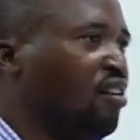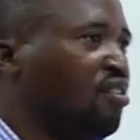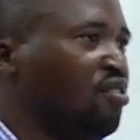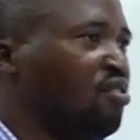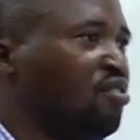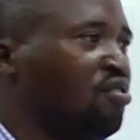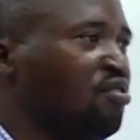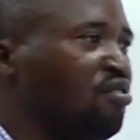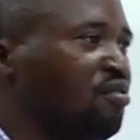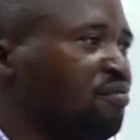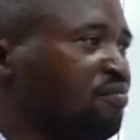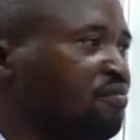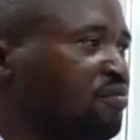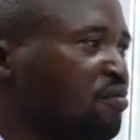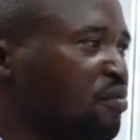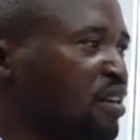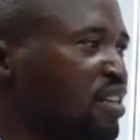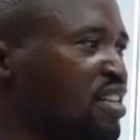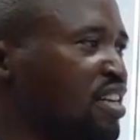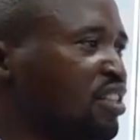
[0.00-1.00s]
Oh,
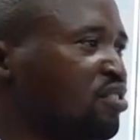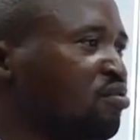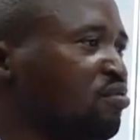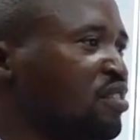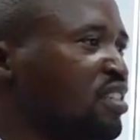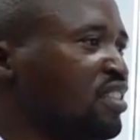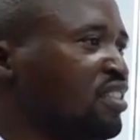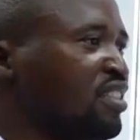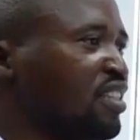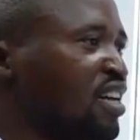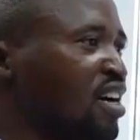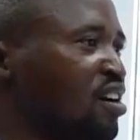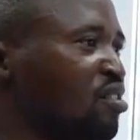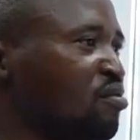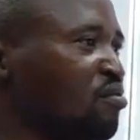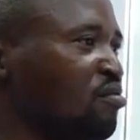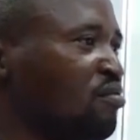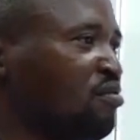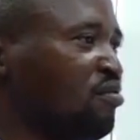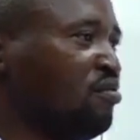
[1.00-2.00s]
my dear student,
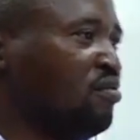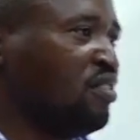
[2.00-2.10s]
now